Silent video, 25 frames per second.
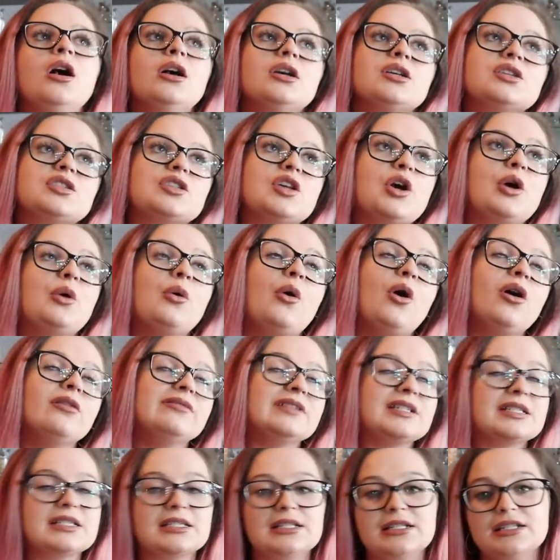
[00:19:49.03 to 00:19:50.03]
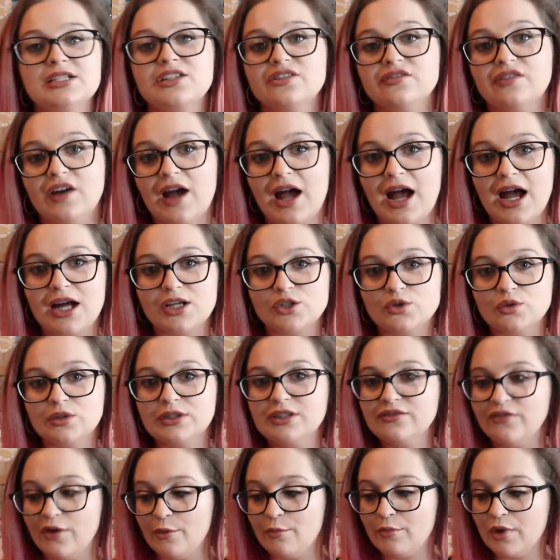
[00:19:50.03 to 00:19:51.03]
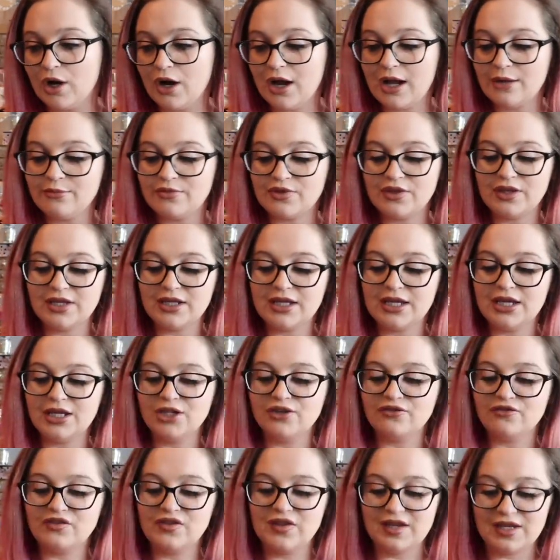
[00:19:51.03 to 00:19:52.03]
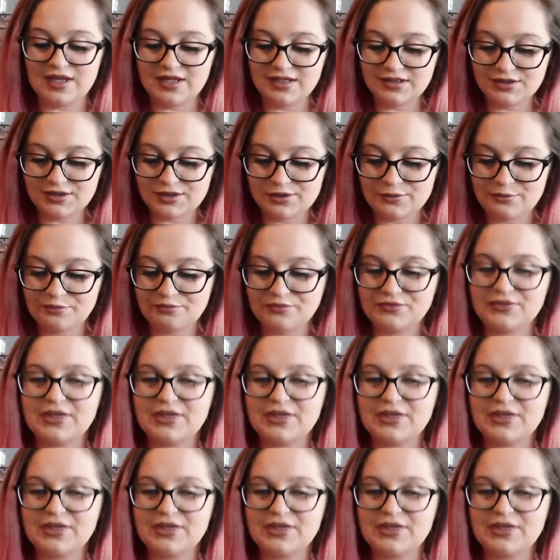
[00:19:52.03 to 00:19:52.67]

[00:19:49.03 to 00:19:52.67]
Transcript: So obviously it's for outdoor living. But I'm thinking of this.